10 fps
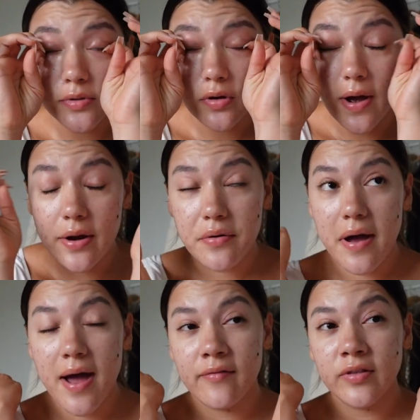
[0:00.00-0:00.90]
So I don't
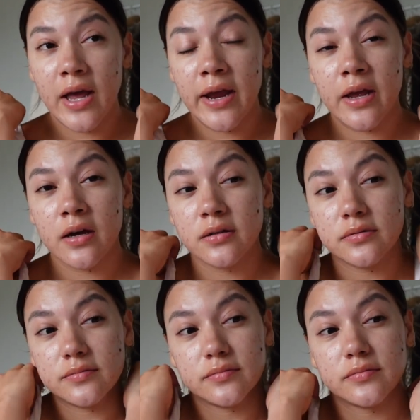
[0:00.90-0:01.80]
have like
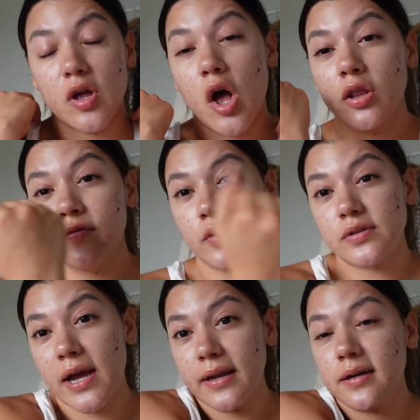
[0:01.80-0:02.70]
all of
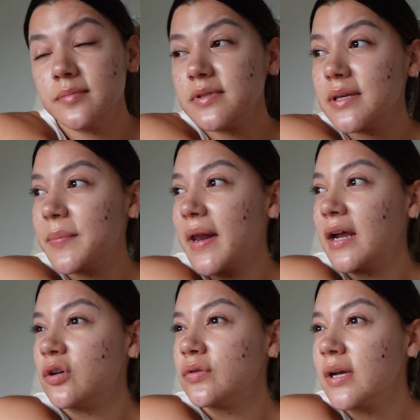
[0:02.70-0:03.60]
those items, but
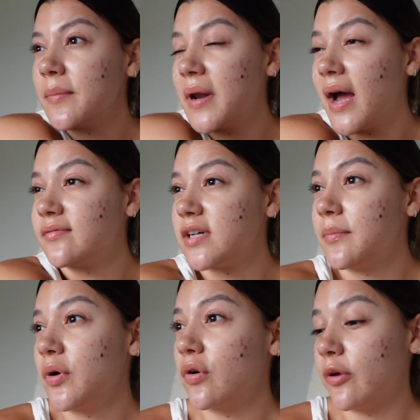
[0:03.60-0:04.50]
I don't think I'm gonna have time
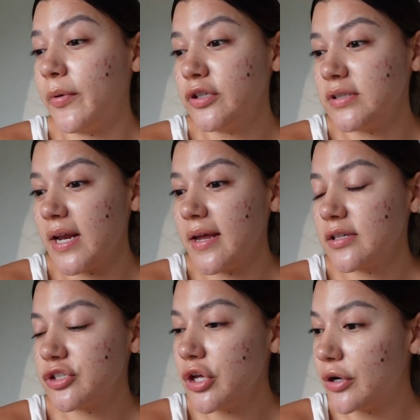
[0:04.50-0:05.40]
to go to the mall today.
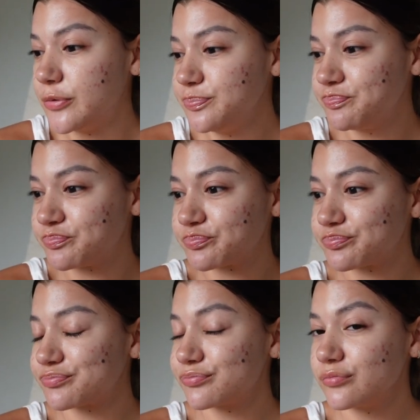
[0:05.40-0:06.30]
So
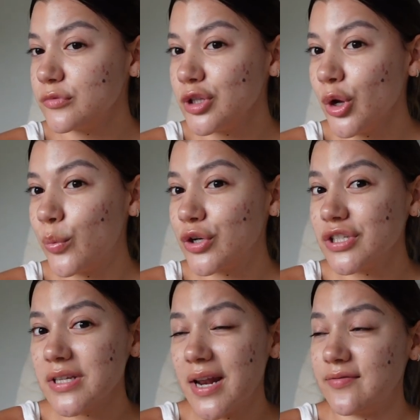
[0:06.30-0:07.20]
we're
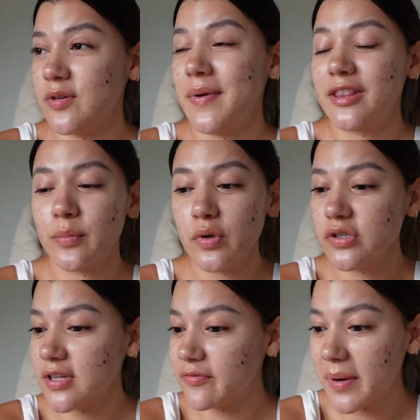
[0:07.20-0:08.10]
just gonna have to make the
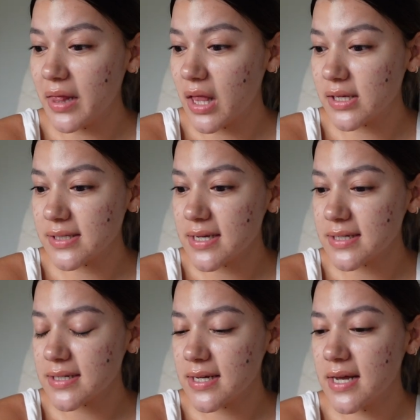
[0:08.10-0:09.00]
most out of my
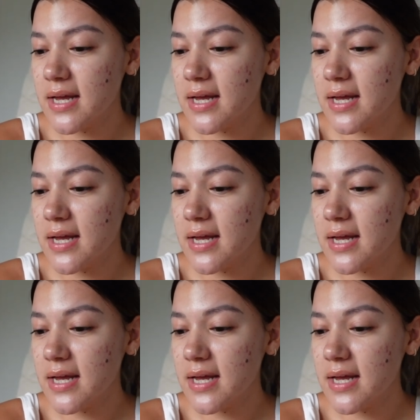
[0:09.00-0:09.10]
closet